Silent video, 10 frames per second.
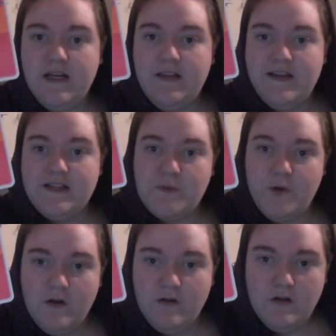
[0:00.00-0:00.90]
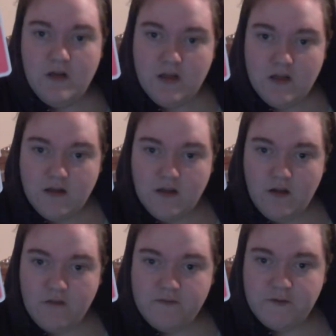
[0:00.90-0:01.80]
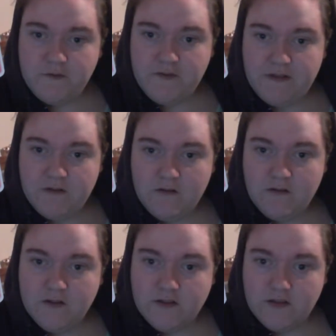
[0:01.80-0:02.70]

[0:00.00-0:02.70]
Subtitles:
at this one, unfulfilled...